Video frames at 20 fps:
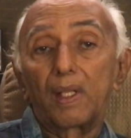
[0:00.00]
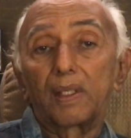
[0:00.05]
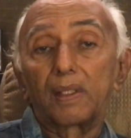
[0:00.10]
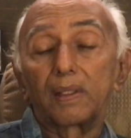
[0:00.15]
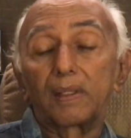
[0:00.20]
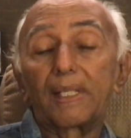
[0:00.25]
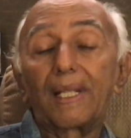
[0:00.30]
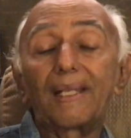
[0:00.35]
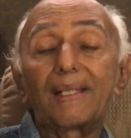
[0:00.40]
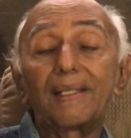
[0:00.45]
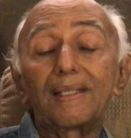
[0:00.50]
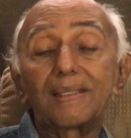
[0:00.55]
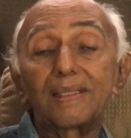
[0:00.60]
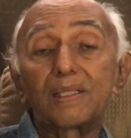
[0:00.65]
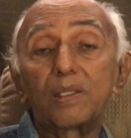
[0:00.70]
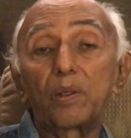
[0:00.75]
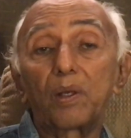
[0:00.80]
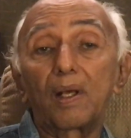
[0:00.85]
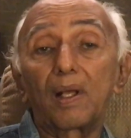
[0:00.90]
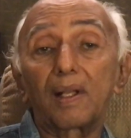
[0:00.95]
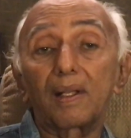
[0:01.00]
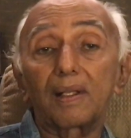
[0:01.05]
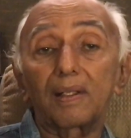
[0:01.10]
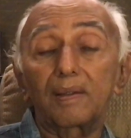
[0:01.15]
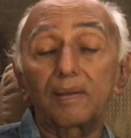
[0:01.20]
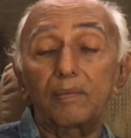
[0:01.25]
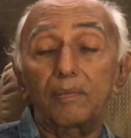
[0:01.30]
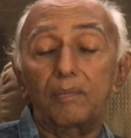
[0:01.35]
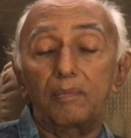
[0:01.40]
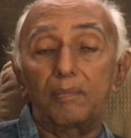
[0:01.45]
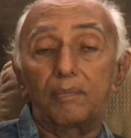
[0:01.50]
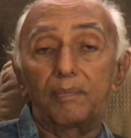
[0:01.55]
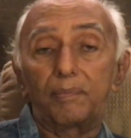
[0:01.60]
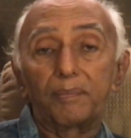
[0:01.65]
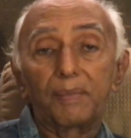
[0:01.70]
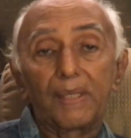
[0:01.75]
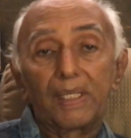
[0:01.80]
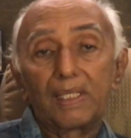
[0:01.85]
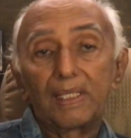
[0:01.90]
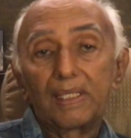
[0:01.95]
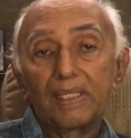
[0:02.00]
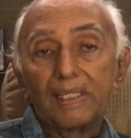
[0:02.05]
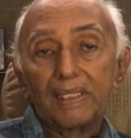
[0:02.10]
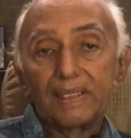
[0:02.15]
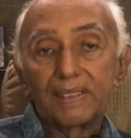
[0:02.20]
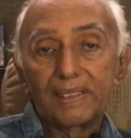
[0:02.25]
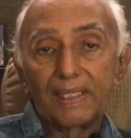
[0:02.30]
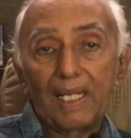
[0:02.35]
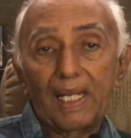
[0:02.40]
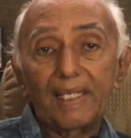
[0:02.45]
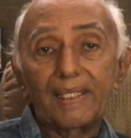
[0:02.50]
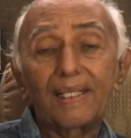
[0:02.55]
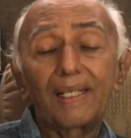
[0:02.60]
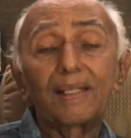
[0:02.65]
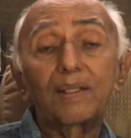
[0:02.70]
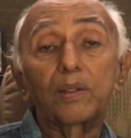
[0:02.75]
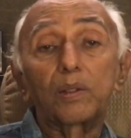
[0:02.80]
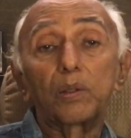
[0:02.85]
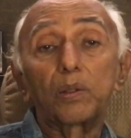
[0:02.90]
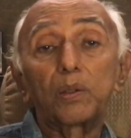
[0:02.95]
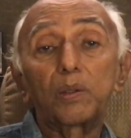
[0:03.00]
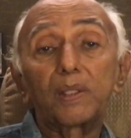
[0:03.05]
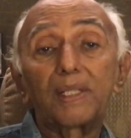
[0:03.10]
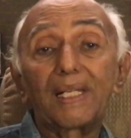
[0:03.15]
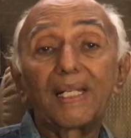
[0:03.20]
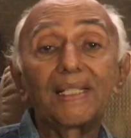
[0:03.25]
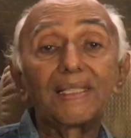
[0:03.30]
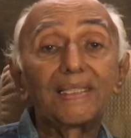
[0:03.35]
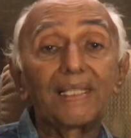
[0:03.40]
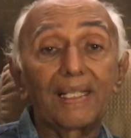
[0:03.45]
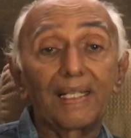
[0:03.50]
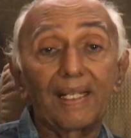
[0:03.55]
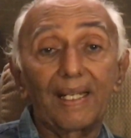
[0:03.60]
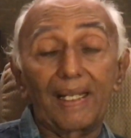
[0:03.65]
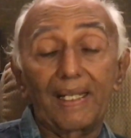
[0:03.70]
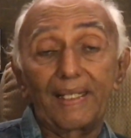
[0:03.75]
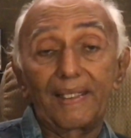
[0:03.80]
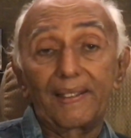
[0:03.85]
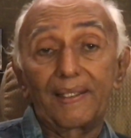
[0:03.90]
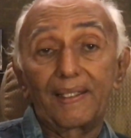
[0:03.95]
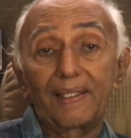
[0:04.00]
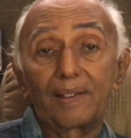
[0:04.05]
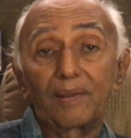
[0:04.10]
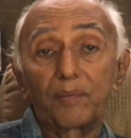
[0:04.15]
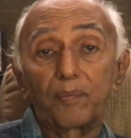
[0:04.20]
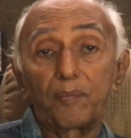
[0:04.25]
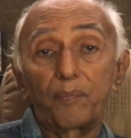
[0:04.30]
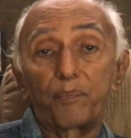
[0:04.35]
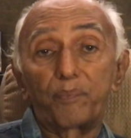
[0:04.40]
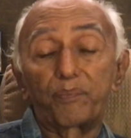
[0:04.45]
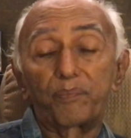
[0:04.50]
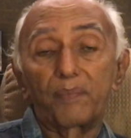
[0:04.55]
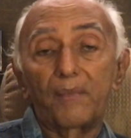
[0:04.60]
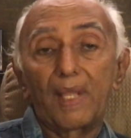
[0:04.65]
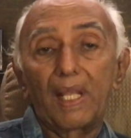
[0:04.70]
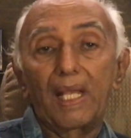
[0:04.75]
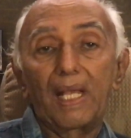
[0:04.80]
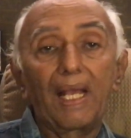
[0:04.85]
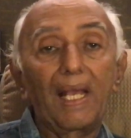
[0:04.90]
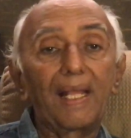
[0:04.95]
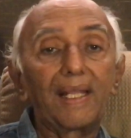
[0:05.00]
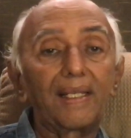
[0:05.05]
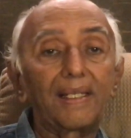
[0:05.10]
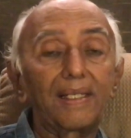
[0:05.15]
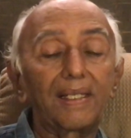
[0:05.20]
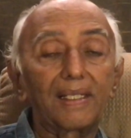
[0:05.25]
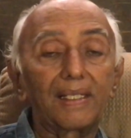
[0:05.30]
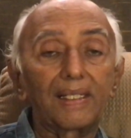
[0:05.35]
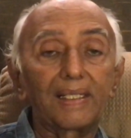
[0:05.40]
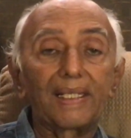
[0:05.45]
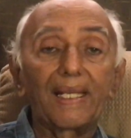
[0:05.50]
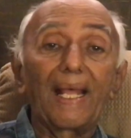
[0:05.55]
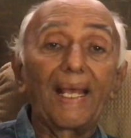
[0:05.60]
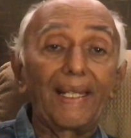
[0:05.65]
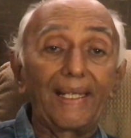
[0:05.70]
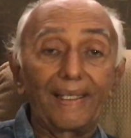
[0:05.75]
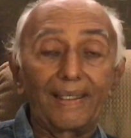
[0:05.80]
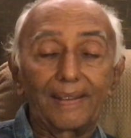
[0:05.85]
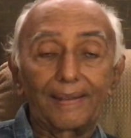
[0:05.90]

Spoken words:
That is, you are starting to degenerate and die.